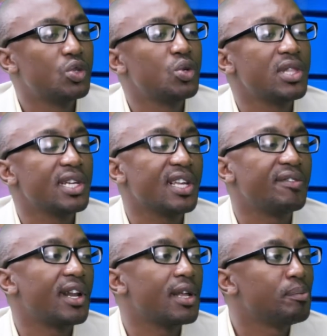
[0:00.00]
two things are
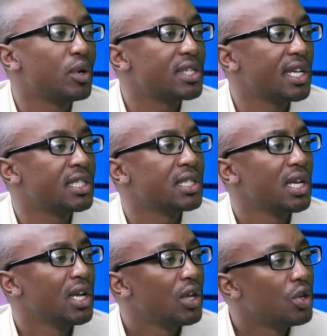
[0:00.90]
very important:
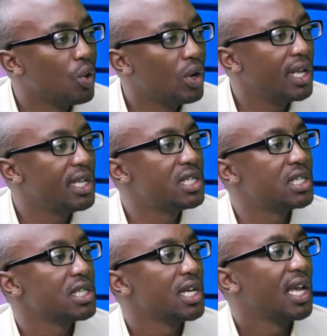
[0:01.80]

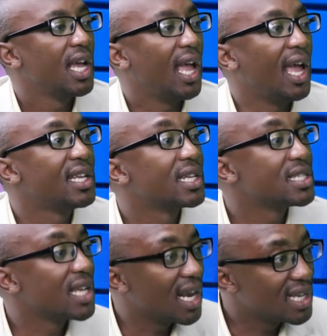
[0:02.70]
knowledge and
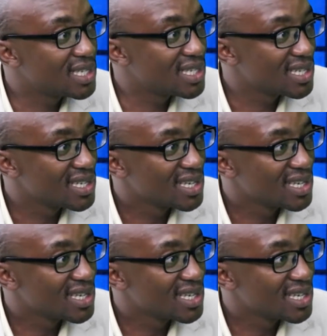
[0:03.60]
results,